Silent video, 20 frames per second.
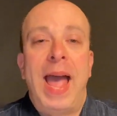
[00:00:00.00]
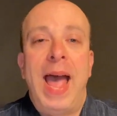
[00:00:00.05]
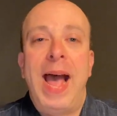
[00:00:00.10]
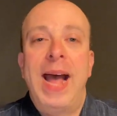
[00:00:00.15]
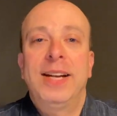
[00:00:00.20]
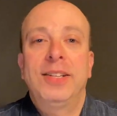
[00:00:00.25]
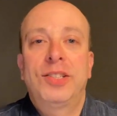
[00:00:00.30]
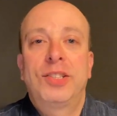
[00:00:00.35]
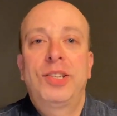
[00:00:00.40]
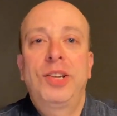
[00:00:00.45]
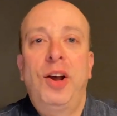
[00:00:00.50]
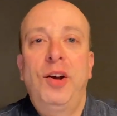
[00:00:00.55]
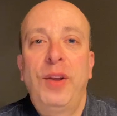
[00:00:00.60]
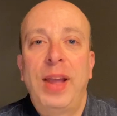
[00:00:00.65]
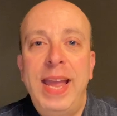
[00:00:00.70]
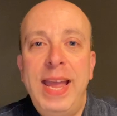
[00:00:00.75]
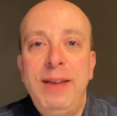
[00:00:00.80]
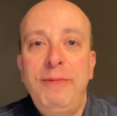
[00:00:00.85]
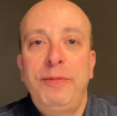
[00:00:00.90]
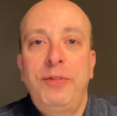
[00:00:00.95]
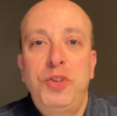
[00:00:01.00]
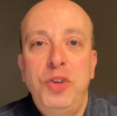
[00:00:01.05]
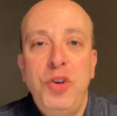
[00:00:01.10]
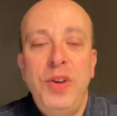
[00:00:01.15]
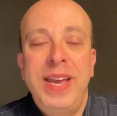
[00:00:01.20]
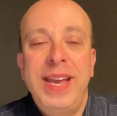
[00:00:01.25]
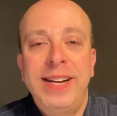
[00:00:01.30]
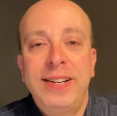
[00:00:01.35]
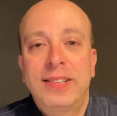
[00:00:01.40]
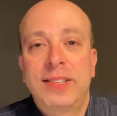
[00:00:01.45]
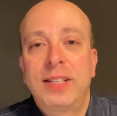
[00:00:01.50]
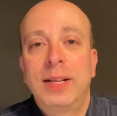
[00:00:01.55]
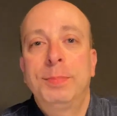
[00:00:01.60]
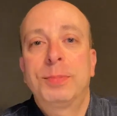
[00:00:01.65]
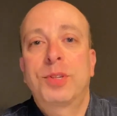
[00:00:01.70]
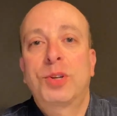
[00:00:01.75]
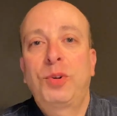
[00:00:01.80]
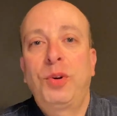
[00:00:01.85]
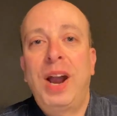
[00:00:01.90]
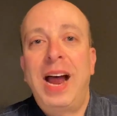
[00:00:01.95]
And so if you hit
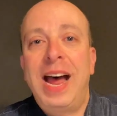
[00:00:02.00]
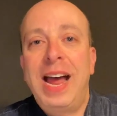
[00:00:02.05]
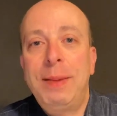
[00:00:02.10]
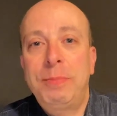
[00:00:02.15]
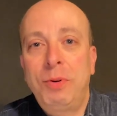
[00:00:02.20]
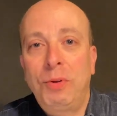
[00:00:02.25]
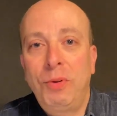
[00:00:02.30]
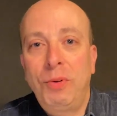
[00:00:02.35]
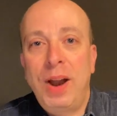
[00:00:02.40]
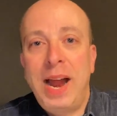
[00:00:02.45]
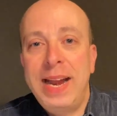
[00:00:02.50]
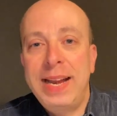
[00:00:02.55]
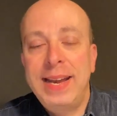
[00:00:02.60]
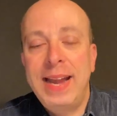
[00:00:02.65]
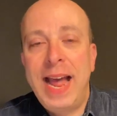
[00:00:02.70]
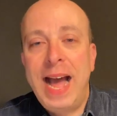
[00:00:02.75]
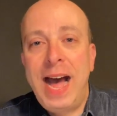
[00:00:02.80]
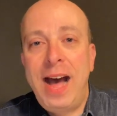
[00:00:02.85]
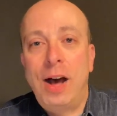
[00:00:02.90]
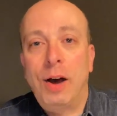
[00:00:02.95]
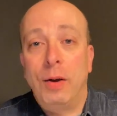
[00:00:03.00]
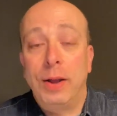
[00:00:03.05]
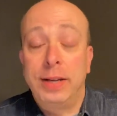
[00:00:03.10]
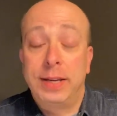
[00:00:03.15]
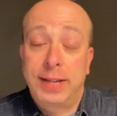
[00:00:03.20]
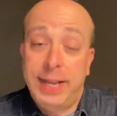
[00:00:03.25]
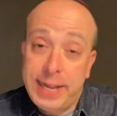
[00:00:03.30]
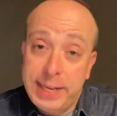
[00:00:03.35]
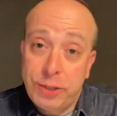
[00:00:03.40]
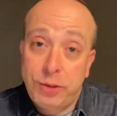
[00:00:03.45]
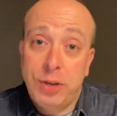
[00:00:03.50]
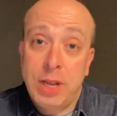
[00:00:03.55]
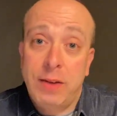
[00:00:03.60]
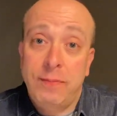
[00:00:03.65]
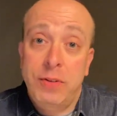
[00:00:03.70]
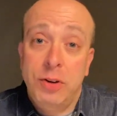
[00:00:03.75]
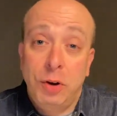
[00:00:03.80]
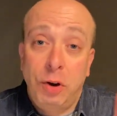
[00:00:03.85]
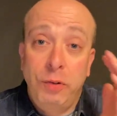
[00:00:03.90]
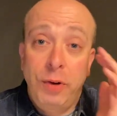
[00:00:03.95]
subscribe right now, in case you
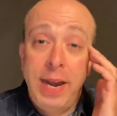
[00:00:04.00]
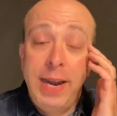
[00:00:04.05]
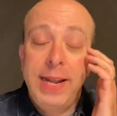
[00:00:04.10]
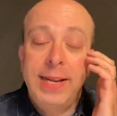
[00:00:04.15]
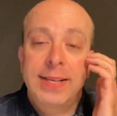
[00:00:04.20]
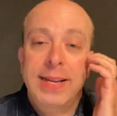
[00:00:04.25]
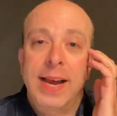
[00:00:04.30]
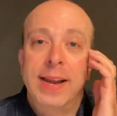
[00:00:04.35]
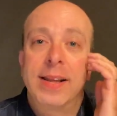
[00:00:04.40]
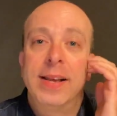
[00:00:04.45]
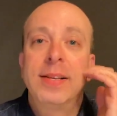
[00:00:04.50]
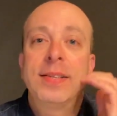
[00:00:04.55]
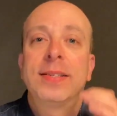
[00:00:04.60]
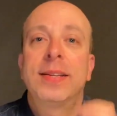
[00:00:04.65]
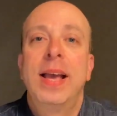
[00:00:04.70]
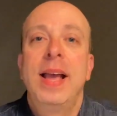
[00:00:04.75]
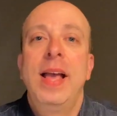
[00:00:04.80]
haven't already done it,